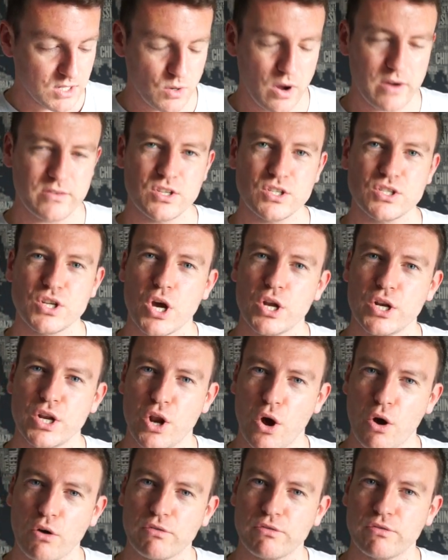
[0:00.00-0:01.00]
So I've just turned it
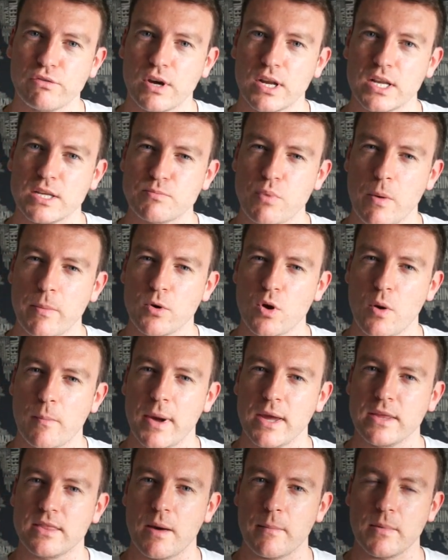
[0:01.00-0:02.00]
off, and it's probably not
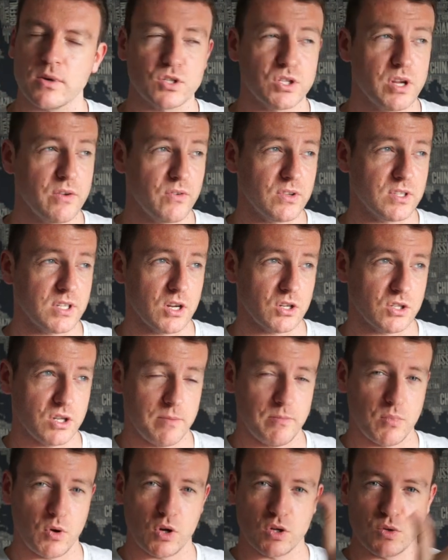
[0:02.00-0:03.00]
made that much difference
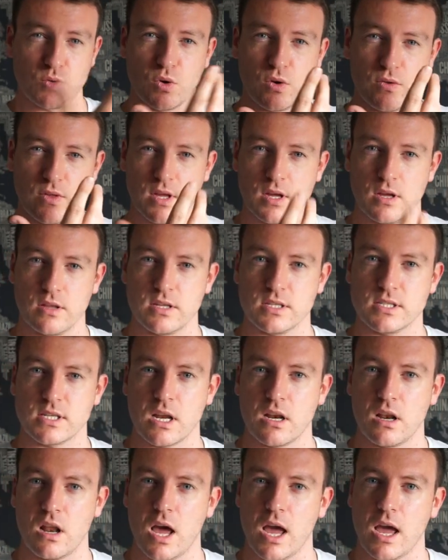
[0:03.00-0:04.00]
actually, because we've got the
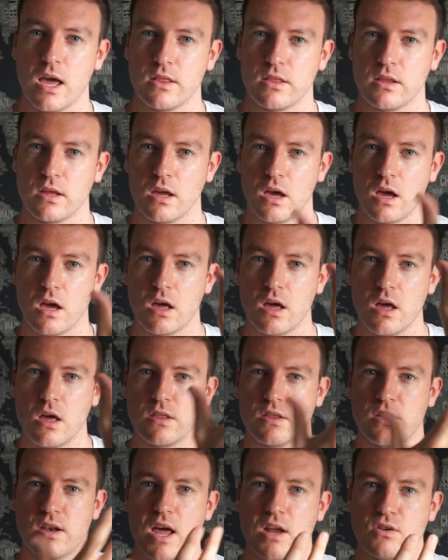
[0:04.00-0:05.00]
sunlight and
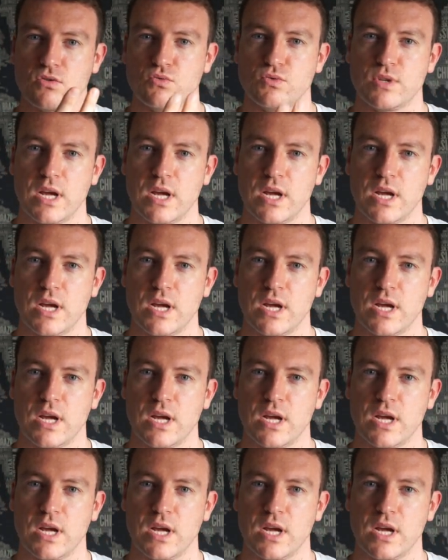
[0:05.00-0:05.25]
the natural